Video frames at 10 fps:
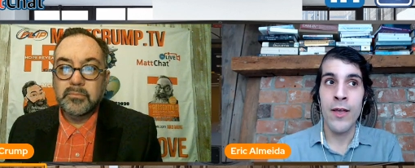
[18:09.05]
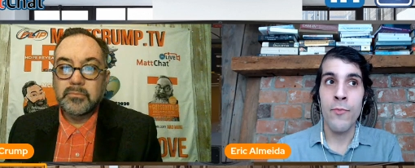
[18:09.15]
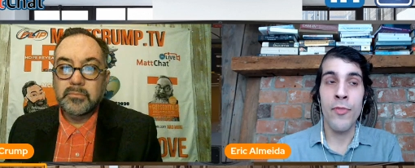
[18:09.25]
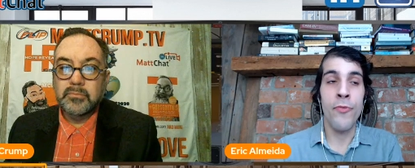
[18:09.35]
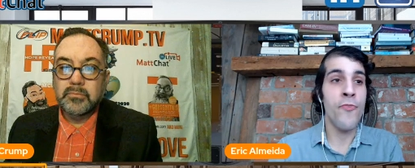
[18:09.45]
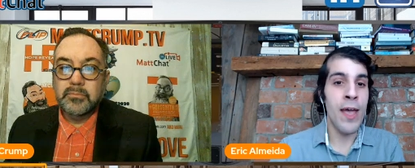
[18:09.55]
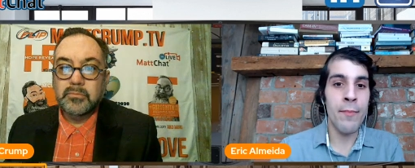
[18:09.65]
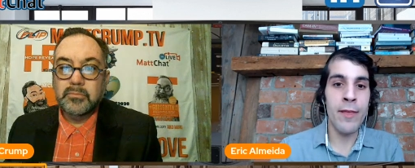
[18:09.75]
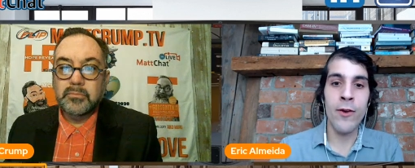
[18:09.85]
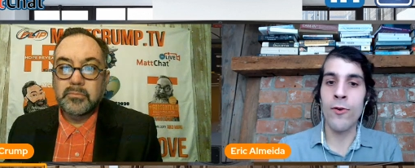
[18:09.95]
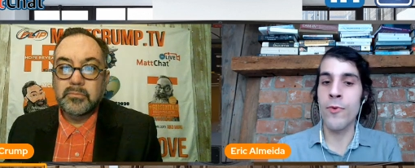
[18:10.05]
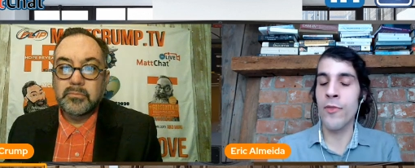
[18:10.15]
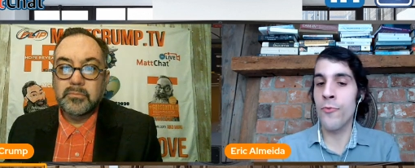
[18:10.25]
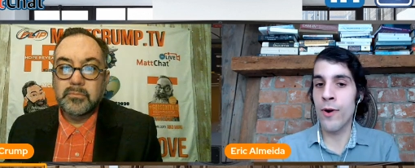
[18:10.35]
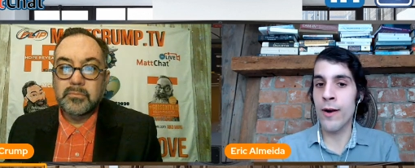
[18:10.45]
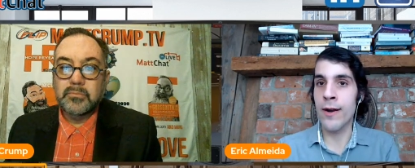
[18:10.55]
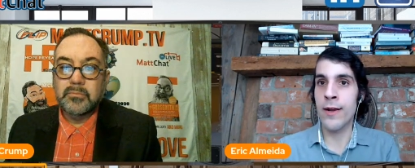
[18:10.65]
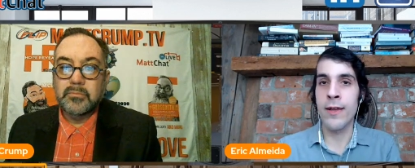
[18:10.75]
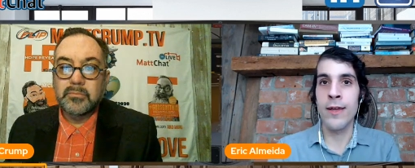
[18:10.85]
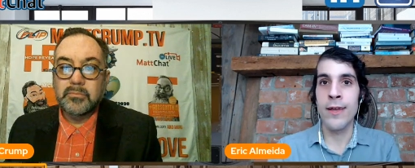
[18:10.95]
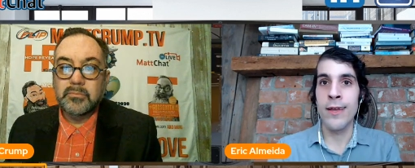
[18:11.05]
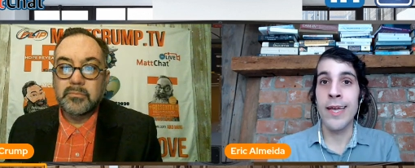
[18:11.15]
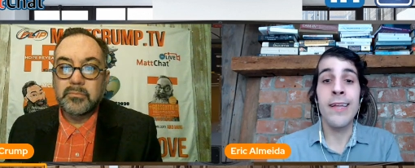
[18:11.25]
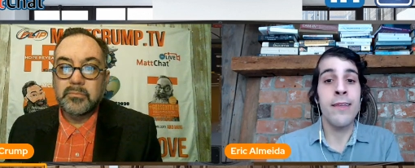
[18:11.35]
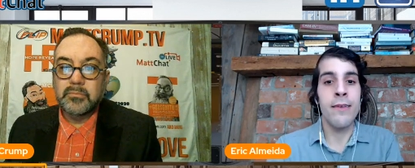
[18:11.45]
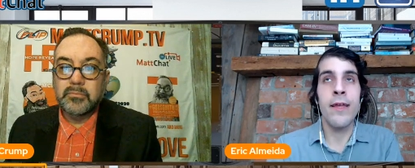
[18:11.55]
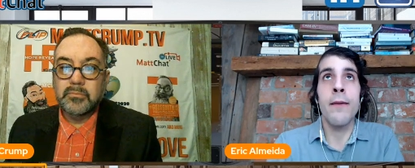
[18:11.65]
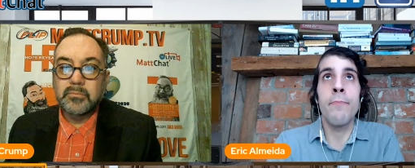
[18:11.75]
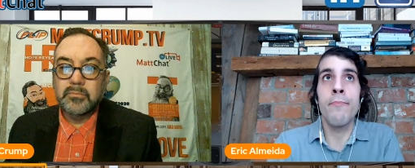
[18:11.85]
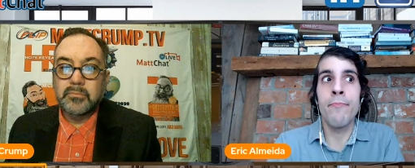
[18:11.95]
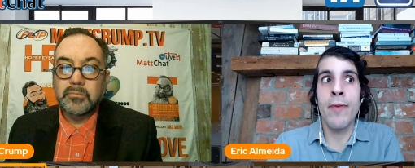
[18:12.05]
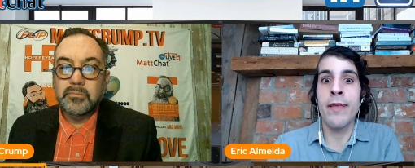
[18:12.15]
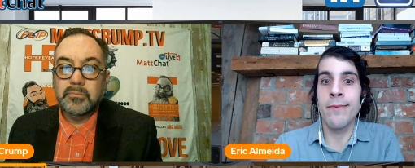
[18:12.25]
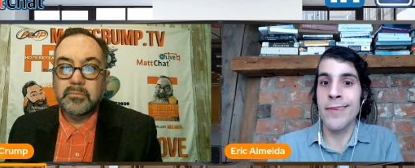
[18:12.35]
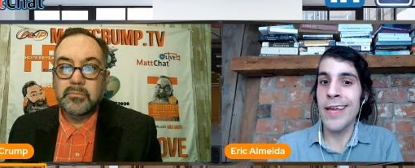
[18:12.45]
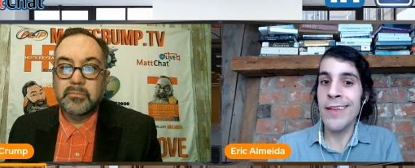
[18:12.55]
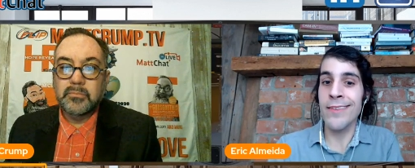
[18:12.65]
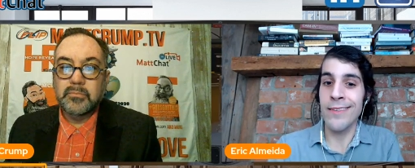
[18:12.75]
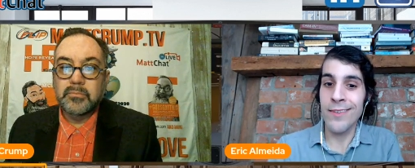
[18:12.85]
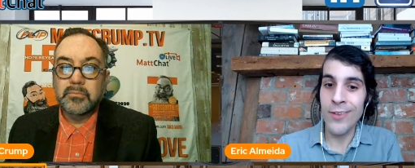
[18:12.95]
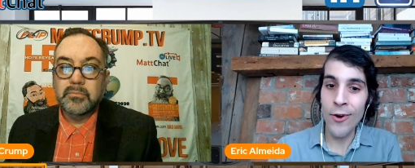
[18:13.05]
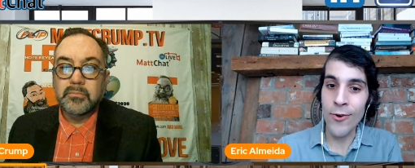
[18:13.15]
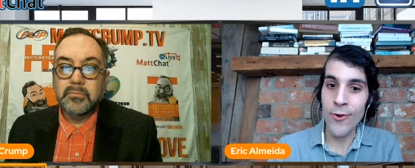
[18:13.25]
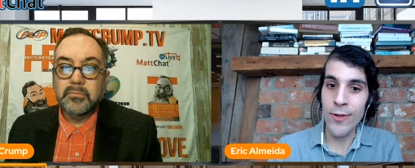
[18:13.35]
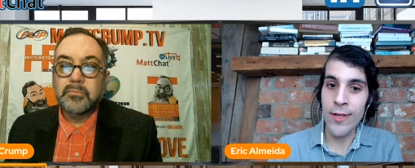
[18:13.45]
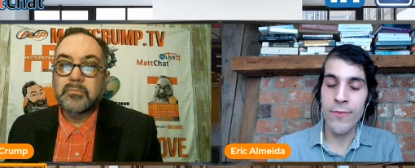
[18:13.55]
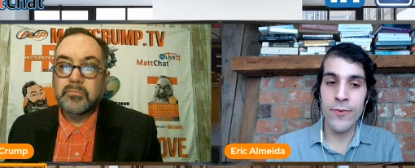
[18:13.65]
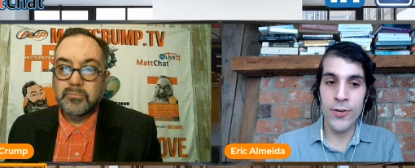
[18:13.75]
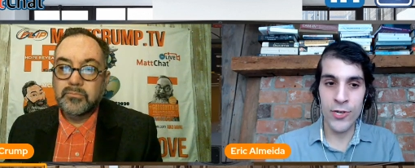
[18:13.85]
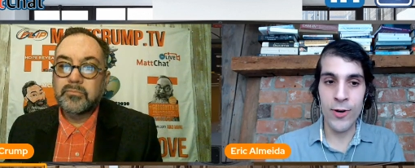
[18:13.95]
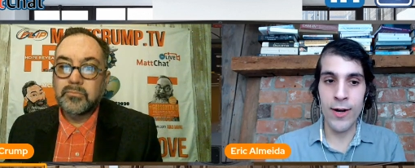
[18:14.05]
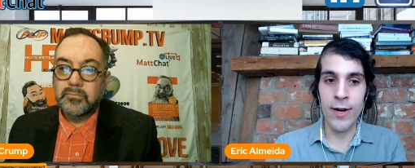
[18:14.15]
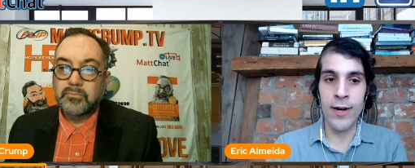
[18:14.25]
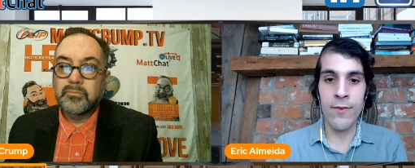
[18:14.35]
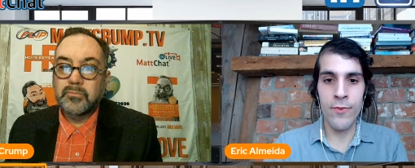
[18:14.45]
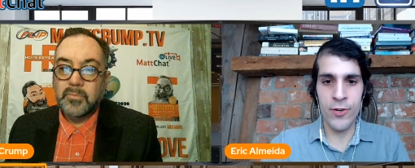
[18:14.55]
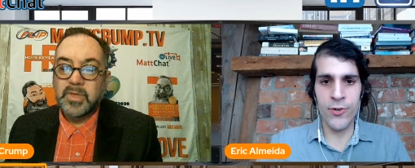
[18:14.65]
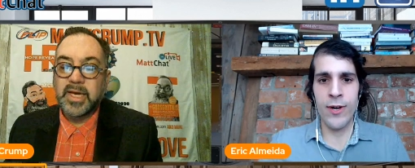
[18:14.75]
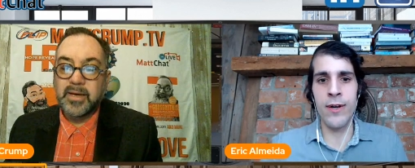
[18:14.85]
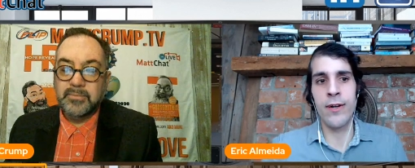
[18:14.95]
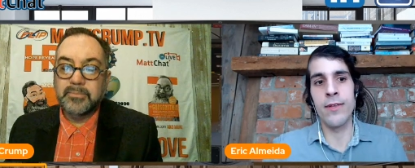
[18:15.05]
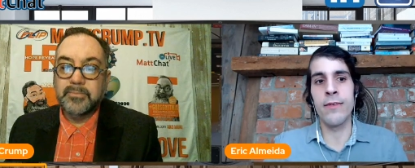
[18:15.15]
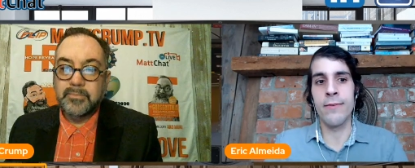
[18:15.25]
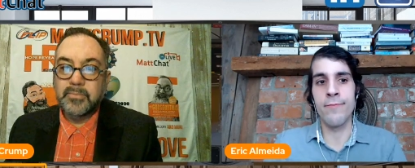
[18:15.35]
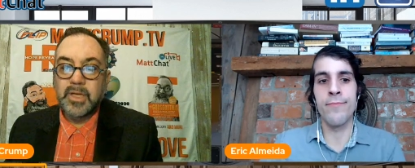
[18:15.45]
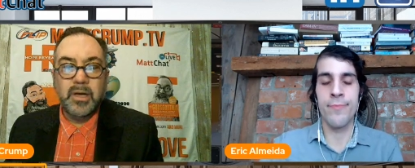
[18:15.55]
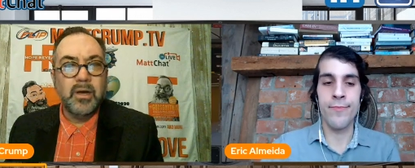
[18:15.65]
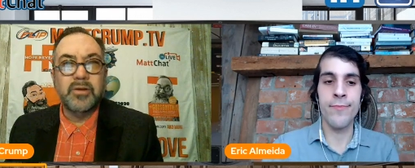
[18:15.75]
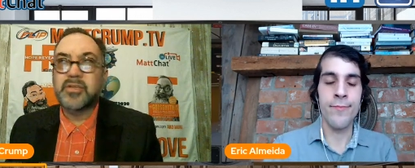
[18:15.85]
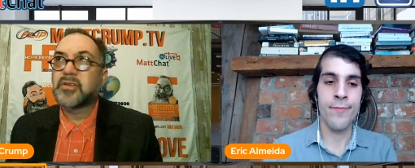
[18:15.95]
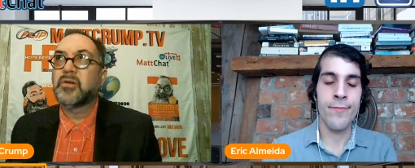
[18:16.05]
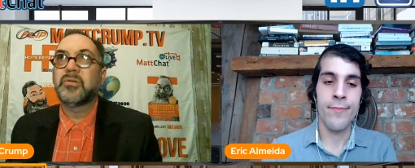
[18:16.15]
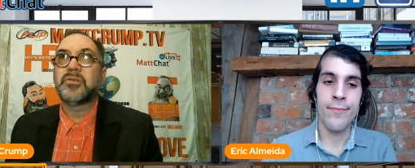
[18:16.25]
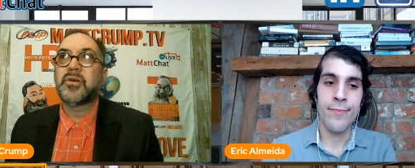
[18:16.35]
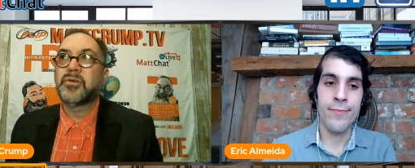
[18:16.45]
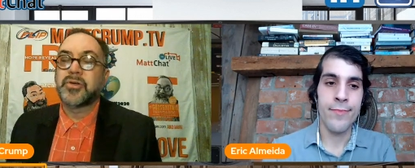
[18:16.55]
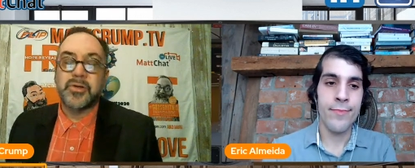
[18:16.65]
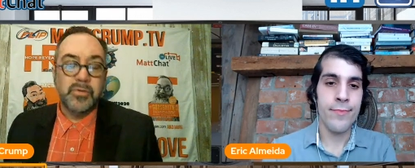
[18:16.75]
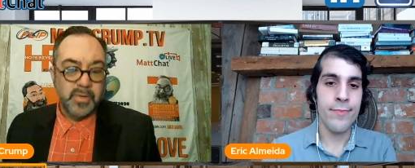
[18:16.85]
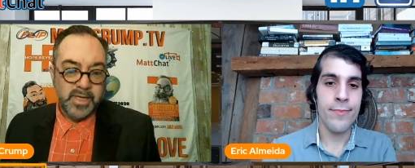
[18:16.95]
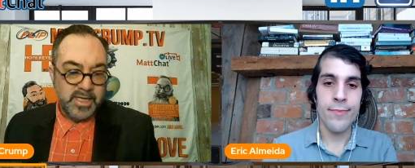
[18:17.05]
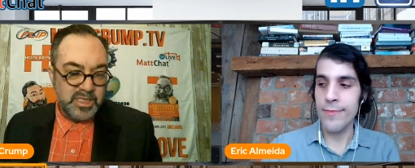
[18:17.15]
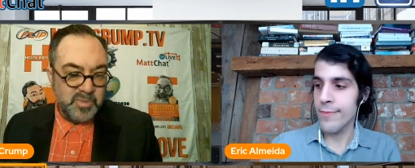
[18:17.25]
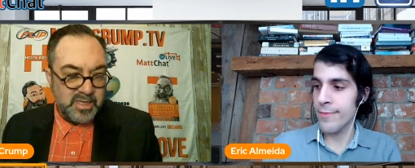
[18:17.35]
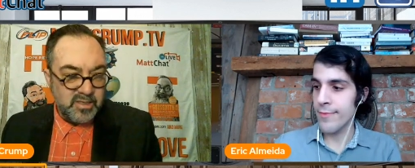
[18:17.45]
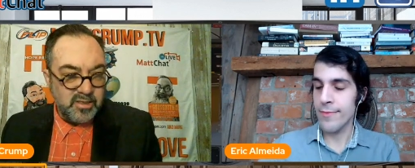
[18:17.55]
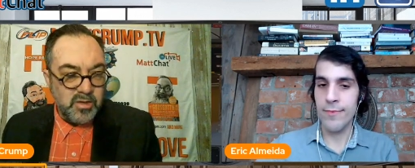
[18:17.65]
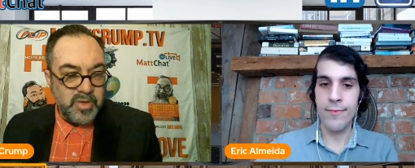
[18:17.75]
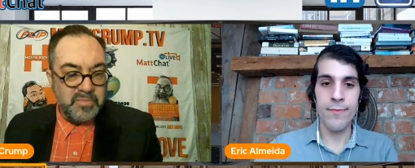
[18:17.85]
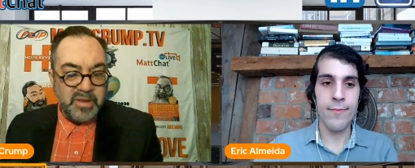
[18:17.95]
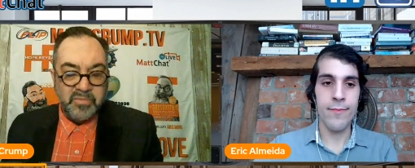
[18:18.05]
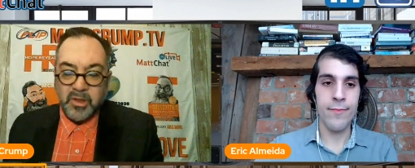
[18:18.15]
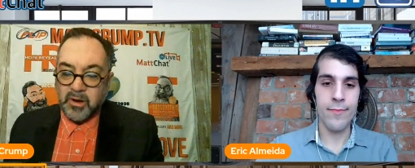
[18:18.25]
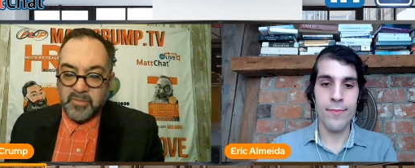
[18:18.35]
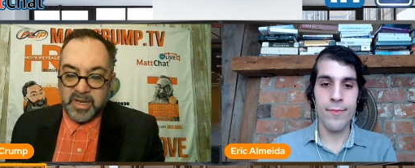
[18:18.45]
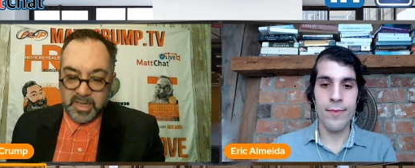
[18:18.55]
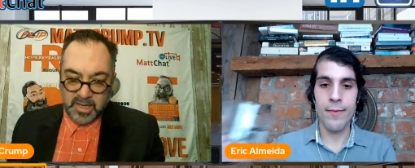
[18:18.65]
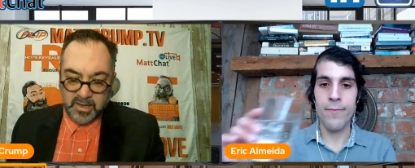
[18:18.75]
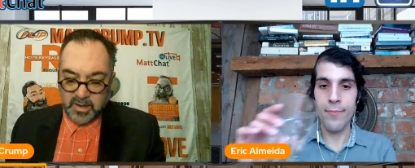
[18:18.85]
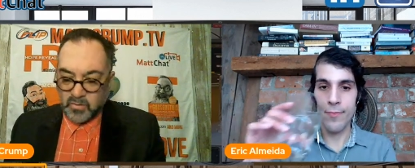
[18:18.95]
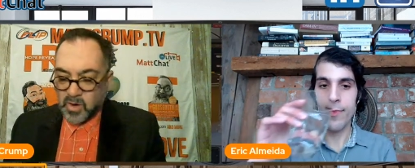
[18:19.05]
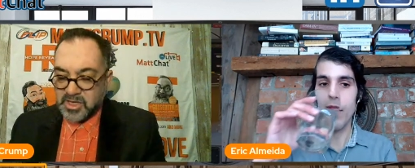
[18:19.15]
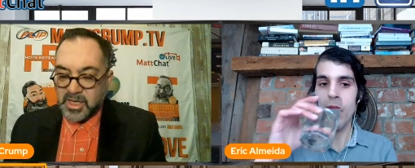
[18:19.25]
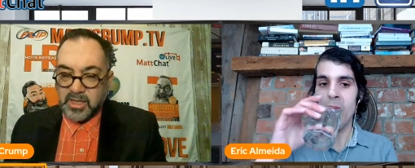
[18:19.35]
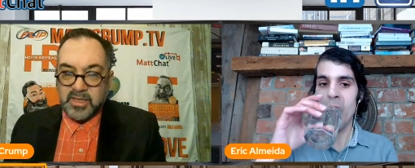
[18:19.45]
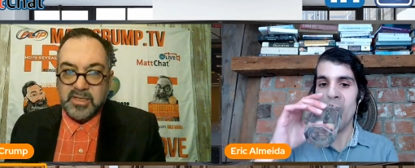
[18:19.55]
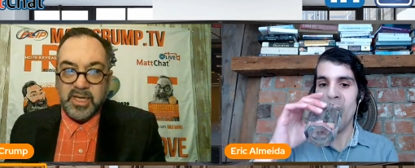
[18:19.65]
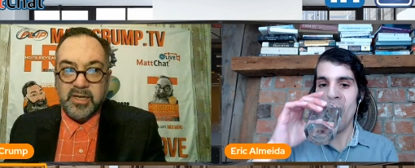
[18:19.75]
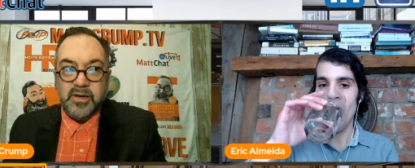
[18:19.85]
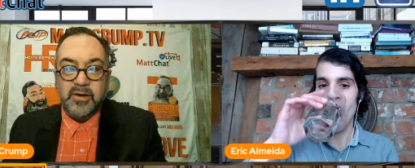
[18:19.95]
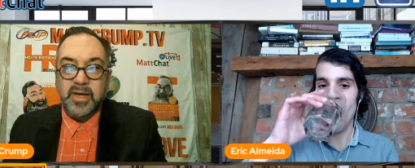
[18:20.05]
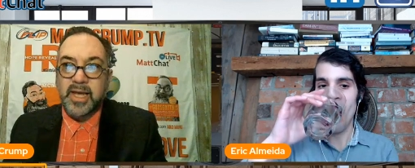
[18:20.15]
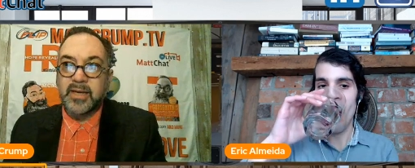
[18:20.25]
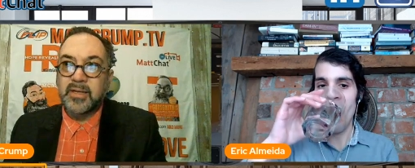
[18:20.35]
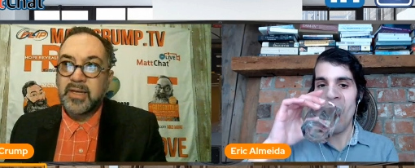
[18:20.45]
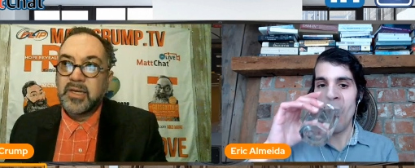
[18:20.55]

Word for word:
Speaker 1: with family or with work, it it it takes its toll for sure, for
Speaker 2: sure. Yeah. Oh, so so true. That speaks to so many people that are going to be watching and listening here. And